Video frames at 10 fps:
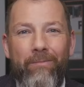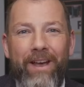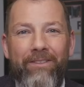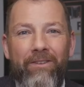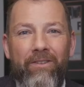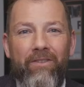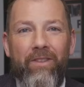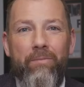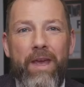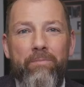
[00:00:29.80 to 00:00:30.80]
Matthews is
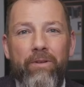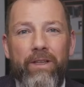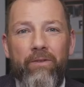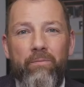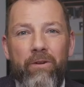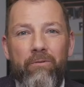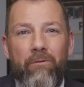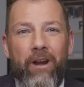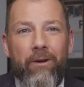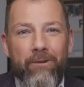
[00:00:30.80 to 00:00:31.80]
to the Maple Leafs, but
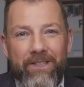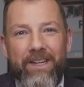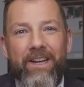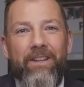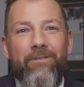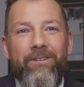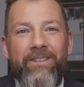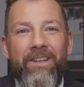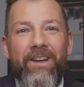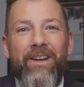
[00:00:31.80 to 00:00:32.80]
what I would say to you
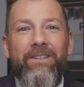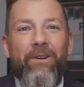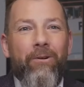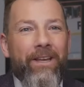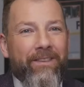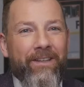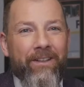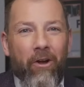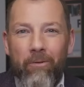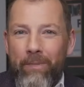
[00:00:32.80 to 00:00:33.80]
is don't hit the
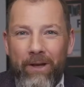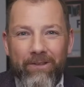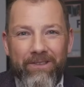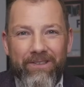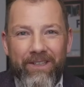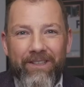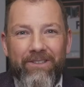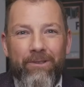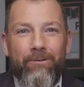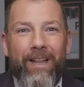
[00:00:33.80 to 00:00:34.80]
alarm bells
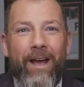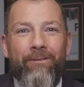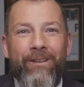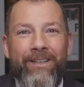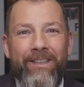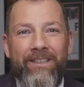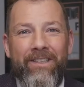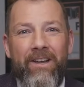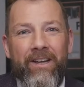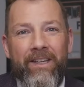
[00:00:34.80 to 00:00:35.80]
too loudly, at
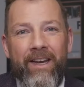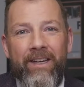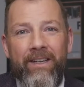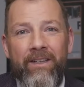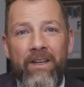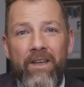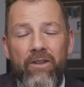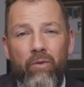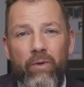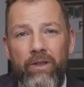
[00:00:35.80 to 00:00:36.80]
least not yet. And,
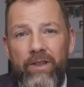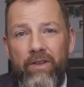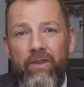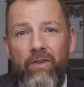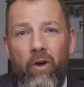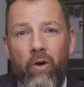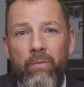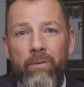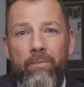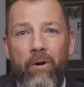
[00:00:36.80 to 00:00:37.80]
really this has all
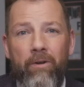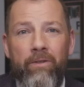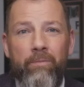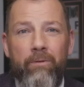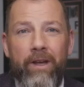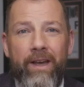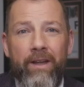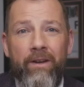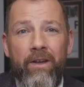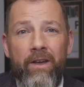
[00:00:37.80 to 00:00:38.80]
been part of the
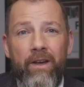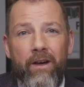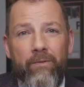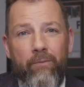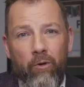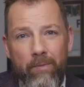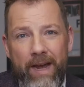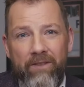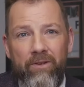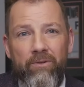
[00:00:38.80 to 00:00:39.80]
plan for
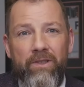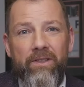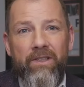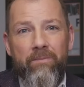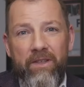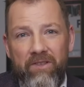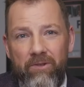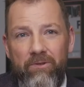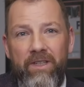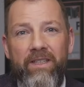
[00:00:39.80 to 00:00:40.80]
Matthews since he missed
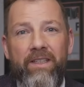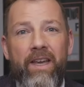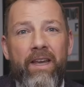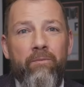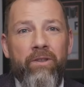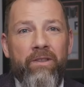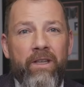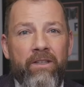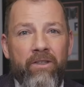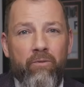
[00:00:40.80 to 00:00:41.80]
Tuesday's game. Was
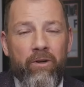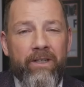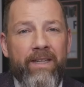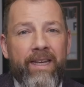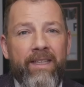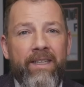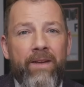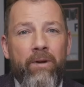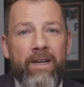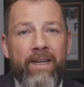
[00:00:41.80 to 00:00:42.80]
they just wanted to take it
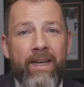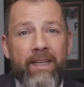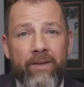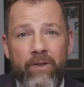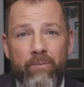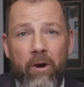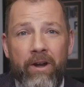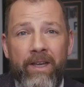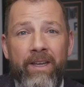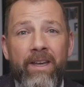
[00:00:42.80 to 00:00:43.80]
day by day, give his
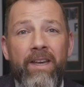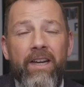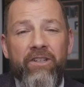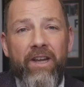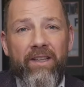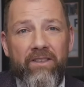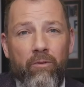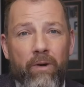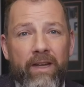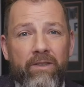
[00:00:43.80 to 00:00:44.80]
body a chance
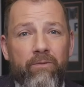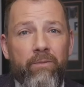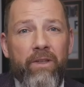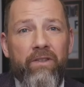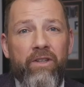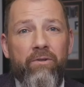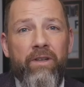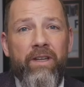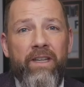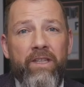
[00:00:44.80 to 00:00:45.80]
to rest from this
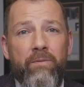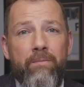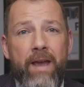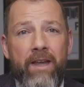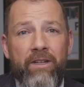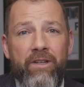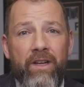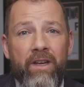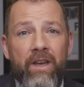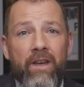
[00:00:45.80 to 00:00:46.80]
injury that he's been
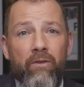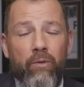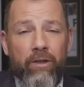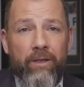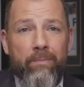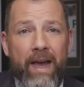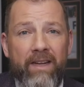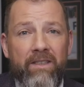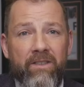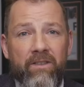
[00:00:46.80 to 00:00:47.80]
managing really
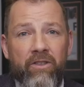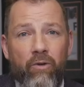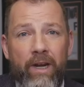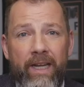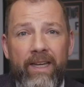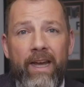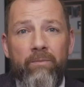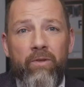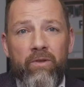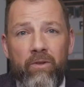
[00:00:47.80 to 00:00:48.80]
back to training
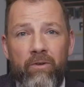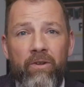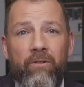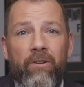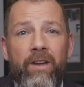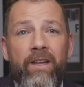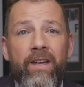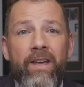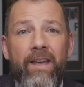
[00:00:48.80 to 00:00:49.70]
camp to a certain degree.